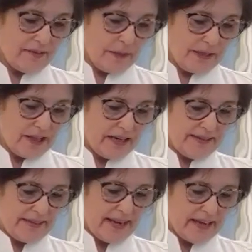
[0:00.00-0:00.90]
But they
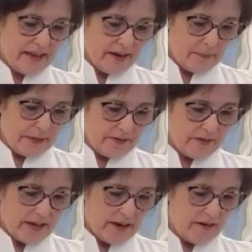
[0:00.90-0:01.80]
stay there
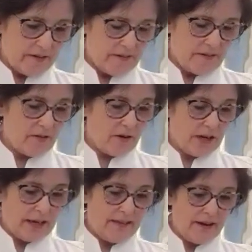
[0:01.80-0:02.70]
because they're
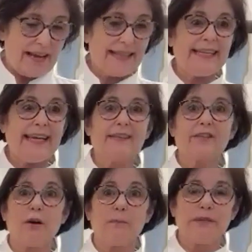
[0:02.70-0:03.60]
at the dance
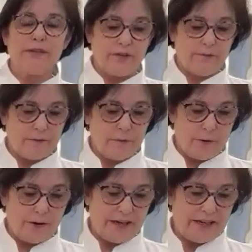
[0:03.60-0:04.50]
competition from
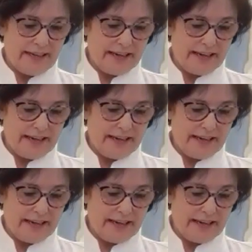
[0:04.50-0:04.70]
morning to